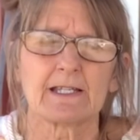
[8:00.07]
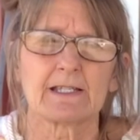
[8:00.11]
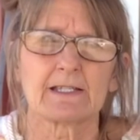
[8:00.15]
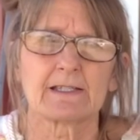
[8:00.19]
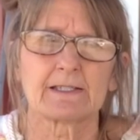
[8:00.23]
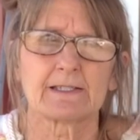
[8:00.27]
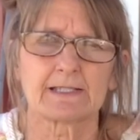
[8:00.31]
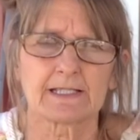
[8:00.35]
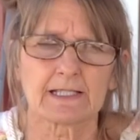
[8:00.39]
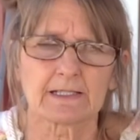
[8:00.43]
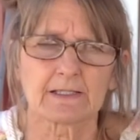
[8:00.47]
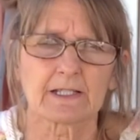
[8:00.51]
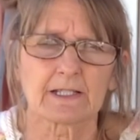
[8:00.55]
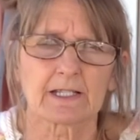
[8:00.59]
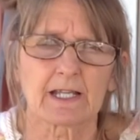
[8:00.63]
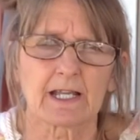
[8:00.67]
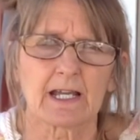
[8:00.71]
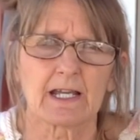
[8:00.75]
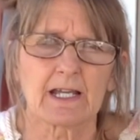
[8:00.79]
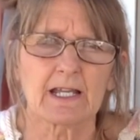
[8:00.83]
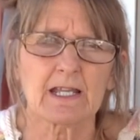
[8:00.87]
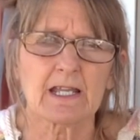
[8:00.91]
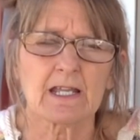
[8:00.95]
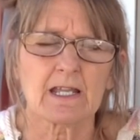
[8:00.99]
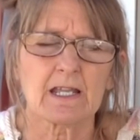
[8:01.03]

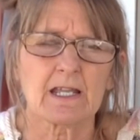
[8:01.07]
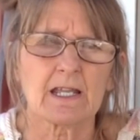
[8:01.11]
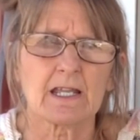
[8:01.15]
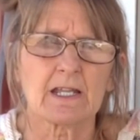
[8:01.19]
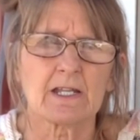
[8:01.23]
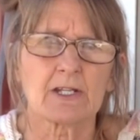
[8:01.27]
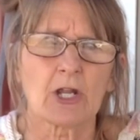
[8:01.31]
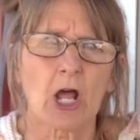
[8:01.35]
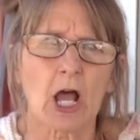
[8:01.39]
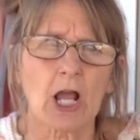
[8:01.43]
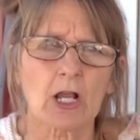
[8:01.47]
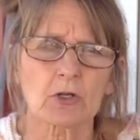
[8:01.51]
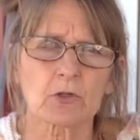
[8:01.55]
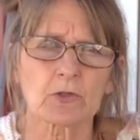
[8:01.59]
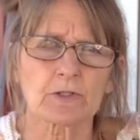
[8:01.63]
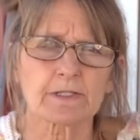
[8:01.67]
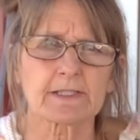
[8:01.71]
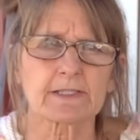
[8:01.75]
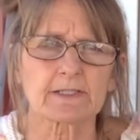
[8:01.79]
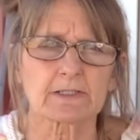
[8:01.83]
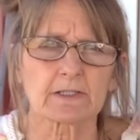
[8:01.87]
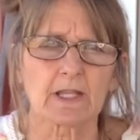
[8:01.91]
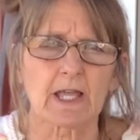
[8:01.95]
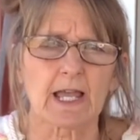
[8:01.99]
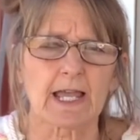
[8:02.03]
silica, not
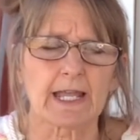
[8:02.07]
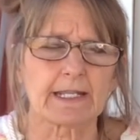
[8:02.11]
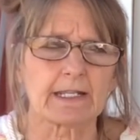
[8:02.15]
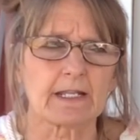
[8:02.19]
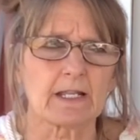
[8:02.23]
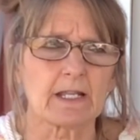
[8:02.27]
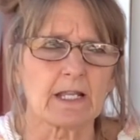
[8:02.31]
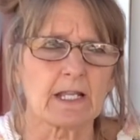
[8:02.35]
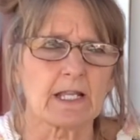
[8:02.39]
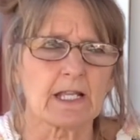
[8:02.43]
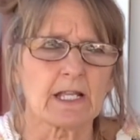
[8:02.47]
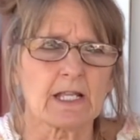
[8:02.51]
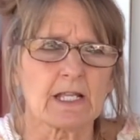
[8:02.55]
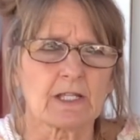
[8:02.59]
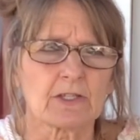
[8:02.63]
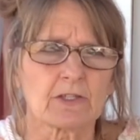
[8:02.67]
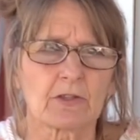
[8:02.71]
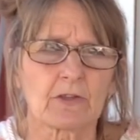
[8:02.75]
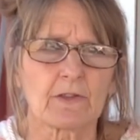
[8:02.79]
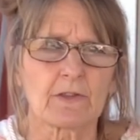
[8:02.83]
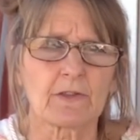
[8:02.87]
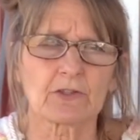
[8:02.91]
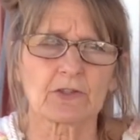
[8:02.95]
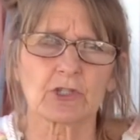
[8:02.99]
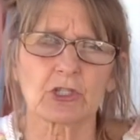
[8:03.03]
crystalline.
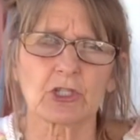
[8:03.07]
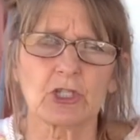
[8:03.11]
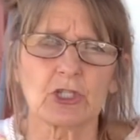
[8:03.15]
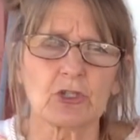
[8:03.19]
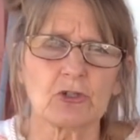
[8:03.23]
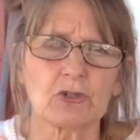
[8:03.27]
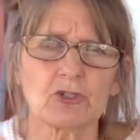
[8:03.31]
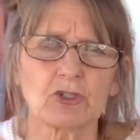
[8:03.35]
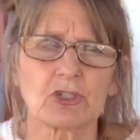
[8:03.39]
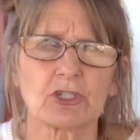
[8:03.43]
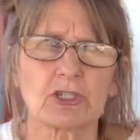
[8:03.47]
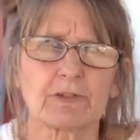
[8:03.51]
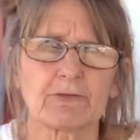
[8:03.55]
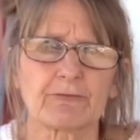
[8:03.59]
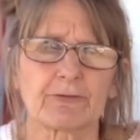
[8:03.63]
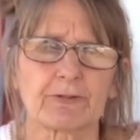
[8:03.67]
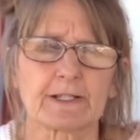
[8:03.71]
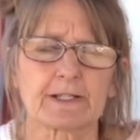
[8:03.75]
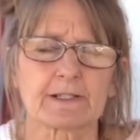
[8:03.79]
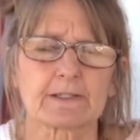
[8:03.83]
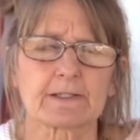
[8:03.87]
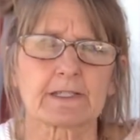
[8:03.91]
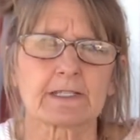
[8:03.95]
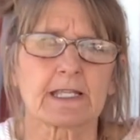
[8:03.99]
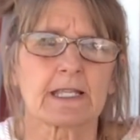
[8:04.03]
So there's a huge
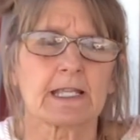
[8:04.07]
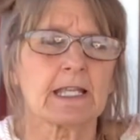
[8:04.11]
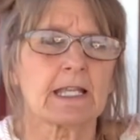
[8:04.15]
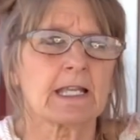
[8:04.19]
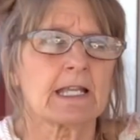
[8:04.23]
difference.